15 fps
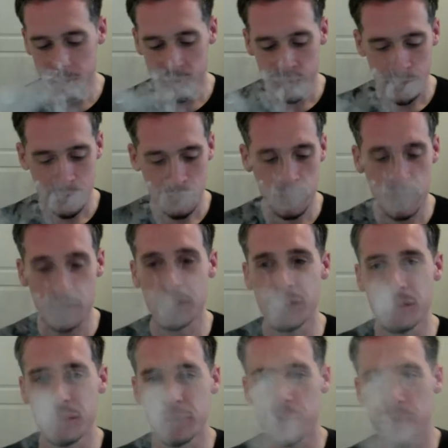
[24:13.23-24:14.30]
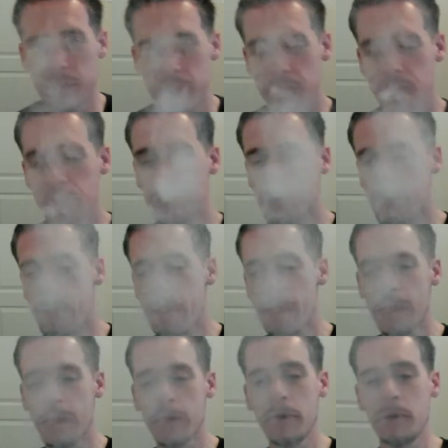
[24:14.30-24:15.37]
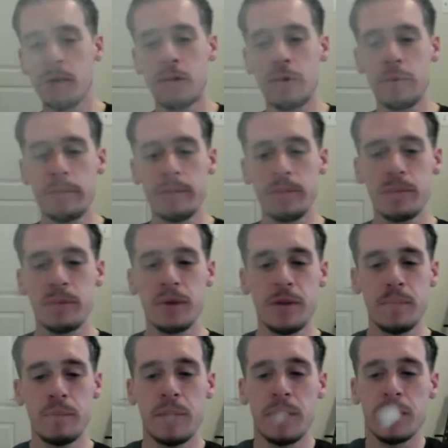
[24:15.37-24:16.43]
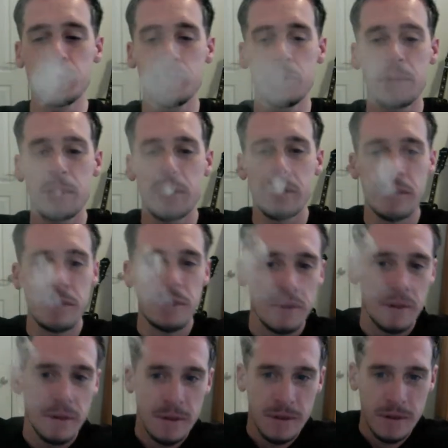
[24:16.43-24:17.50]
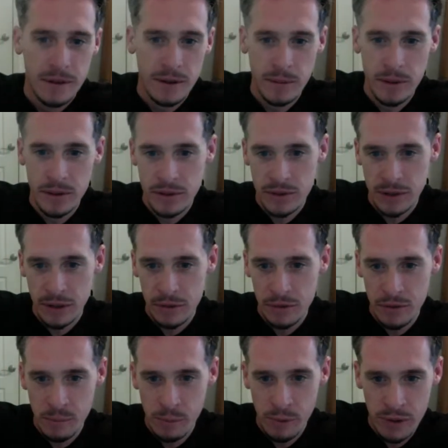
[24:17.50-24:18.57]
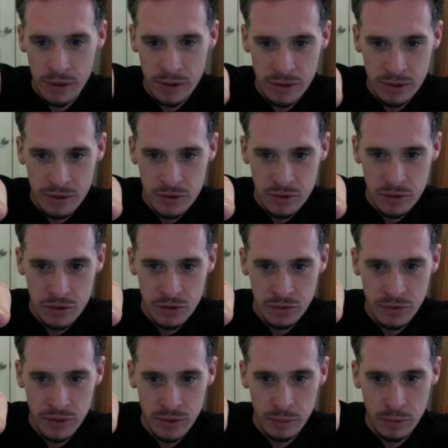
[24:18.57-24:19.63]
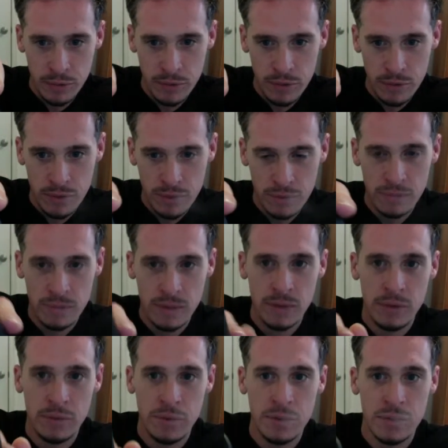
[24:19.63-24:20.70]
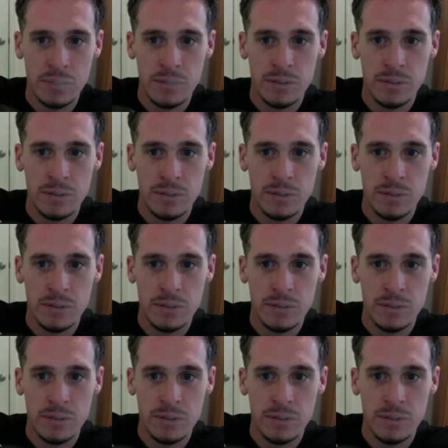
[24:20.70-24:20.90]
So here it is, Kev. Yeah, boxer mod. I mean, it's got all the branding, Ginger Vapor written on it.